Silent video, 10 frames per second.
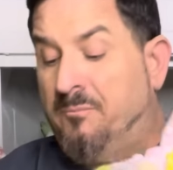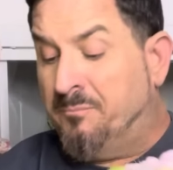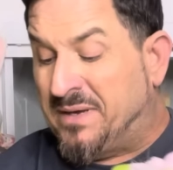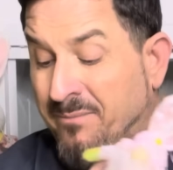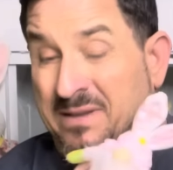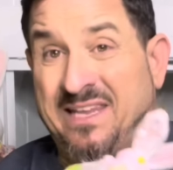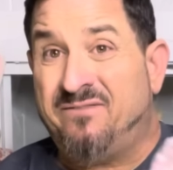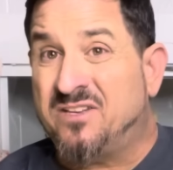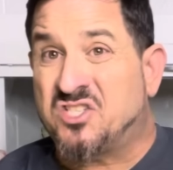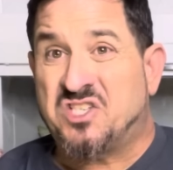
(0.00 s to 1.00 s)
But I
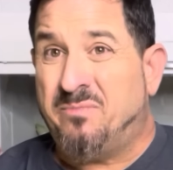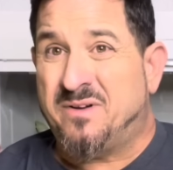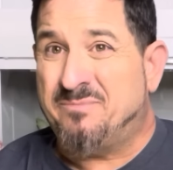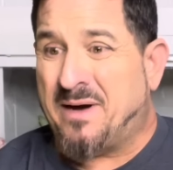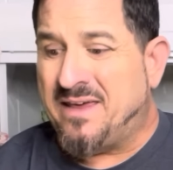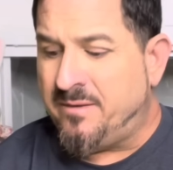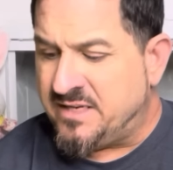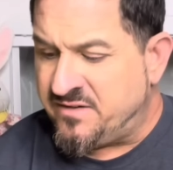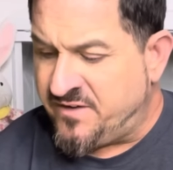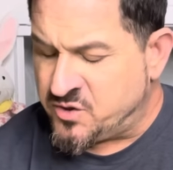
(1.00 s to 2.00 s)
believe it's cheaper to buy them
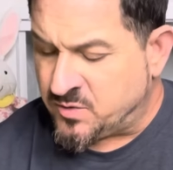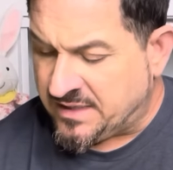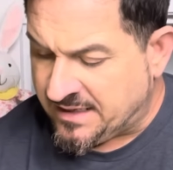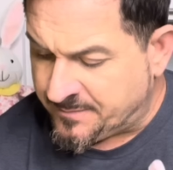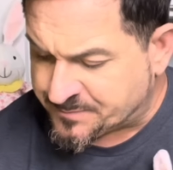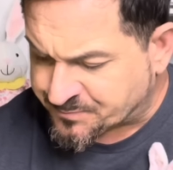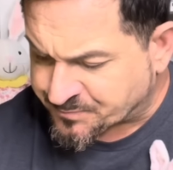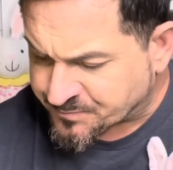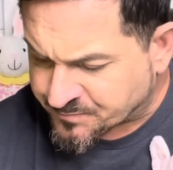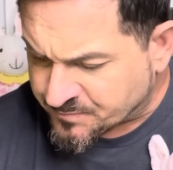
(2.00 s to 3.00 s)
individually.
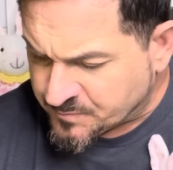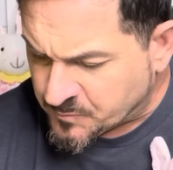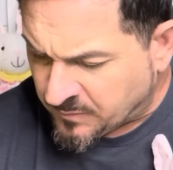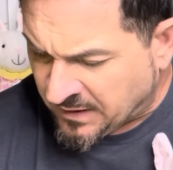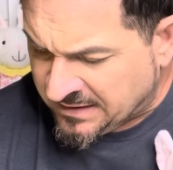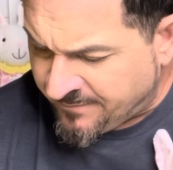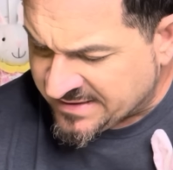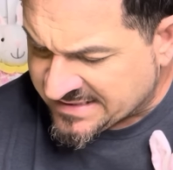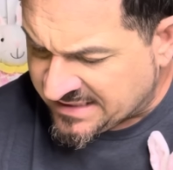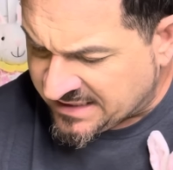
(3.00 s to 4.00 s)
Let me
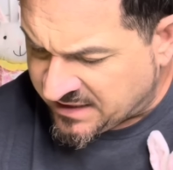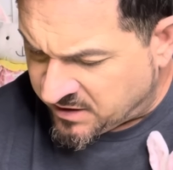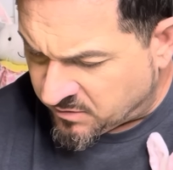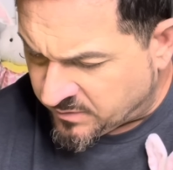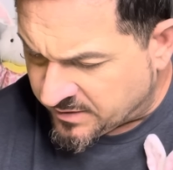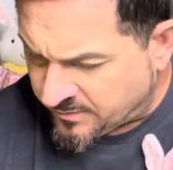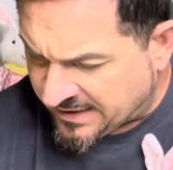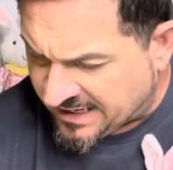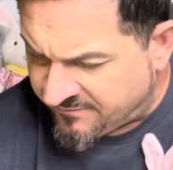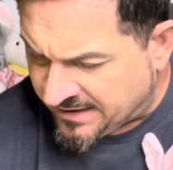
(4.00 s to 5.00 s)
see here. Where do I
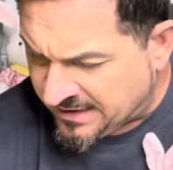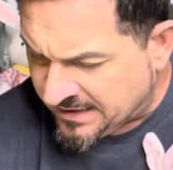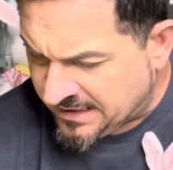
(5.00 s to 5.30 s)
have it?